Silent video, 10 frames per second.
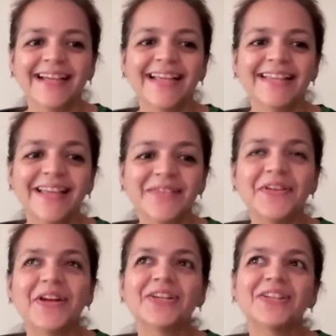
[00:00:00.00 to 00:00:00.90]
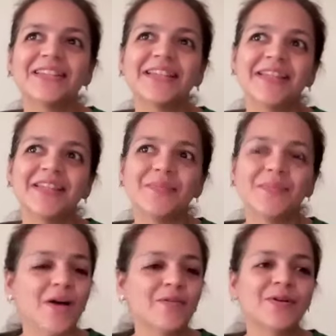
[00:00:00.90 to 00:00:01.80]
And then we understand the
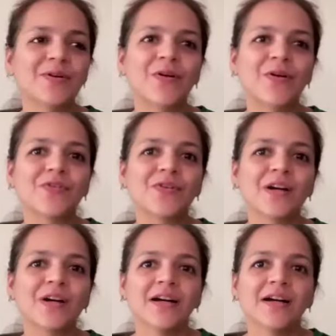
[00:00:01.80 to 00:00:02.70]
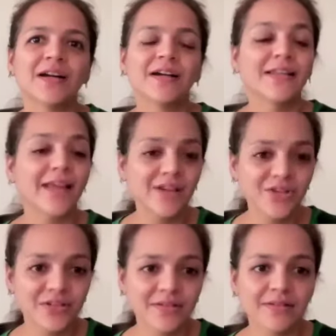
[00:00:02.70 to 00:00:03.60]
power of
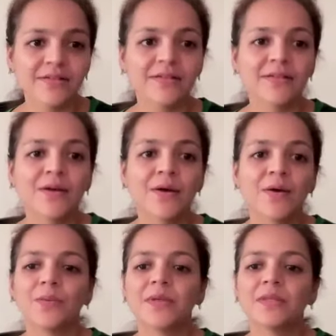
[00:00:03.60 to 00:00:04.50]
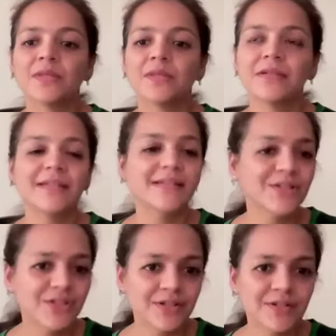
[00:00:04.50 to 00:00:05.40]
connection with the
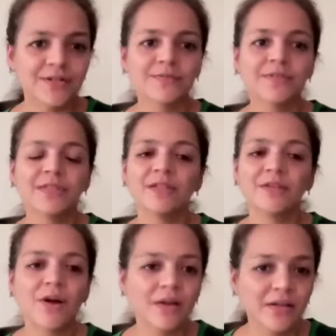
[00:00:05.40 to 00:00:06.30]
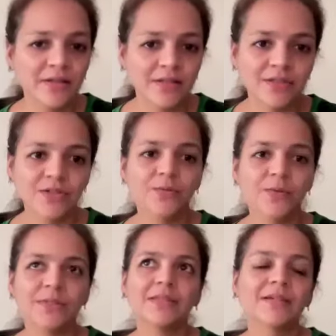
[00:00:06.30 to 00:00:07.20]
teacher, with the knowledge,
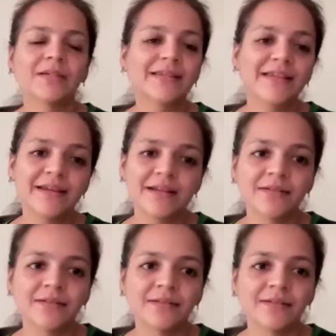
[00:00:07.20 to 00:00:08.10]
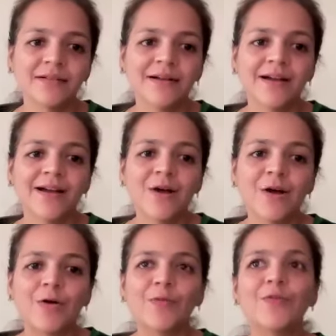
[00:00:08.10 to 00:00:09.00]
with the creator.
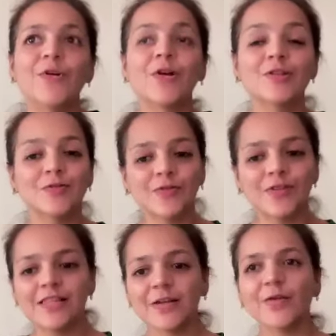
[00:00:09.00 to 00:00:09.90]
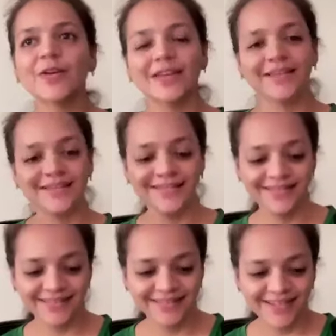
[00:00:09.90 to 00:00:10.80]
We also feel that, okay,
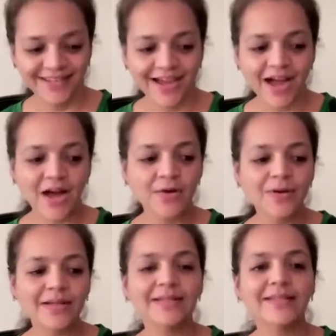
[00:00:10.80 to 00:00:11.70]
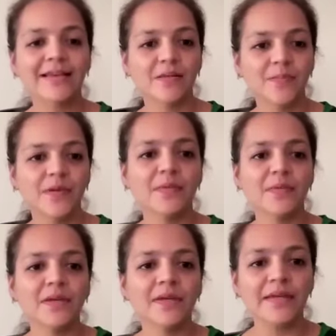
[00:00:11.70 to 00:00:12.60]
how it is helping me